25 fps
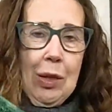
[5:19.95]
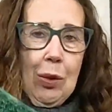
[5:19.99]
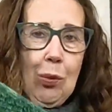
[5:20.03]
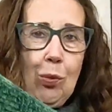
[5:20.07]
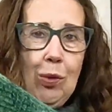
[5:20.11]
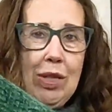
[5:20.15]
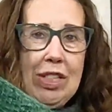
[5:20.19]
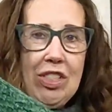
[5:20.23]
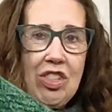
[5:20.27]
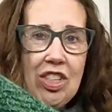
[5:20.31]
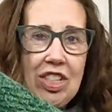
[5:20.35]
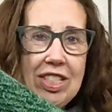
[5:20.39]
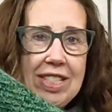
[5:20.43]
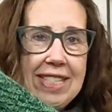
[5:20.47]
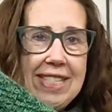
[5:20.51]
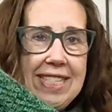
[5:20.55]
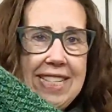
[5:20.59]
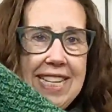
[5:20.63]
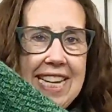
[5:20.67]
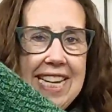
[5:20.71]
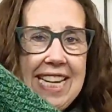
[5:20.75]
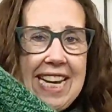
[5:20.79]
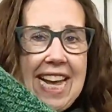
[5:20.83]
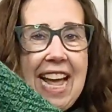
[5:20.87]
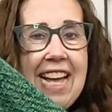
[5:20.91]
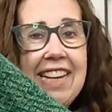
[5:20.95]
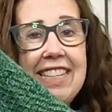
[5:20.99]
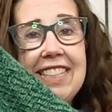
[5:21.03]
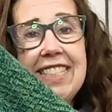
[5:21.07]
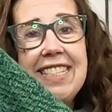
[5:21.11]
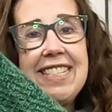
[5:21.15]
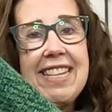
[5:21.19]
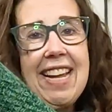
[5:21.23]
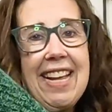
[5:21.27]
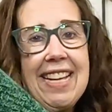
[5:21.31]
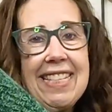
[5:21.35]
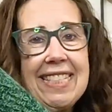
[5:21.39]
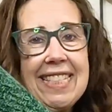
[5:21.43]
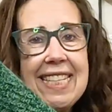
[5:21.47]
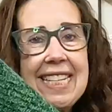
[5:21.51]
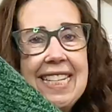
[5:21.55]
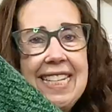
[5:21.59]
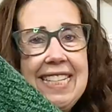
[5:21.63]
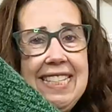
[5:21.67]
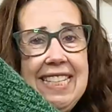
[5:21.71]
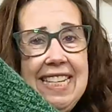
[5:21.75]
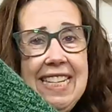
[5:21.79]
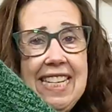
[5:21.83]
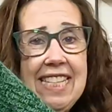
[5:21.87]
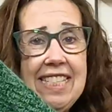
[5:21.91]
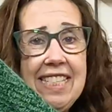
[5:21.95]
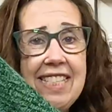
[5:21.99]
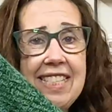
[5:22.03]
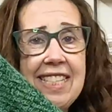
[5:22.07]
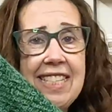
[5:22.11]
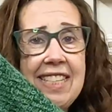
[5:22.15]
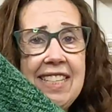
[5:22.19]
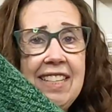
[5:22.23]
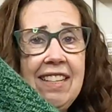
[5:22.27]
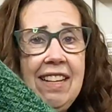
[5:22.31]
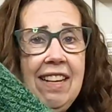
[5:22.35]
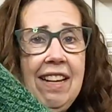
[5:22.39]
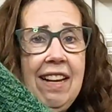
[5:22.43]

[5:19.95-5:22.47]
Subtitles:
which is knit out of Tuscan Knits